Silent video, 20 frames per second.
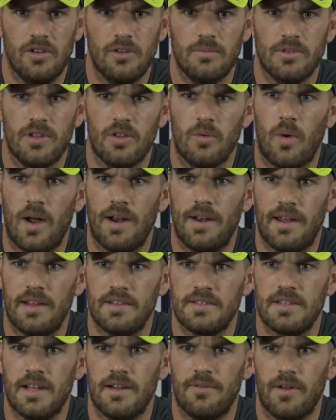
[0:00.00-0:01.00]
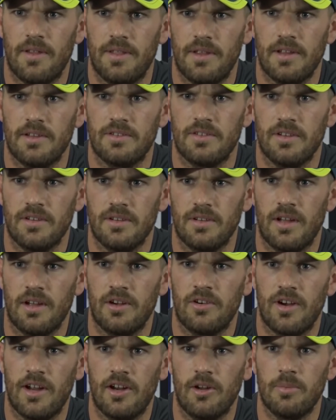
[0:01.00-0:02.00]
terms of the one day stuff, I think it's
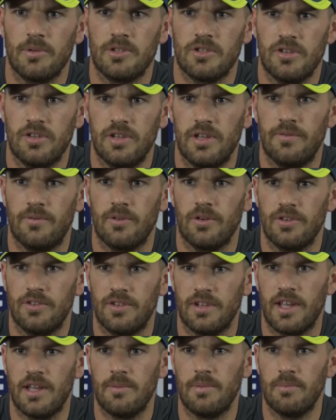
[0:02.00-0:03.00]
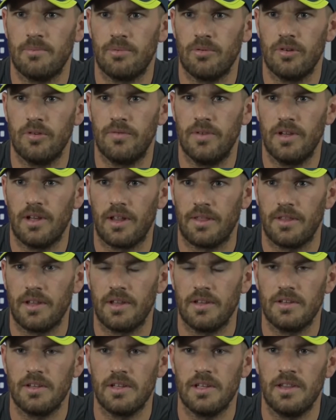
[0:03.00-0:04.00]
a great opportunity for us to keep improving. I
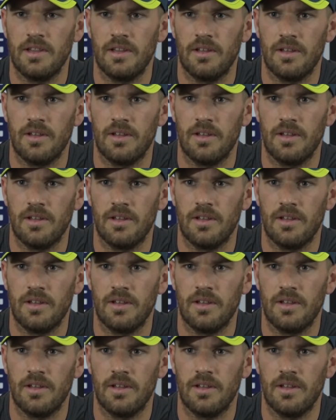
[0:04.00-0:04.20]
think in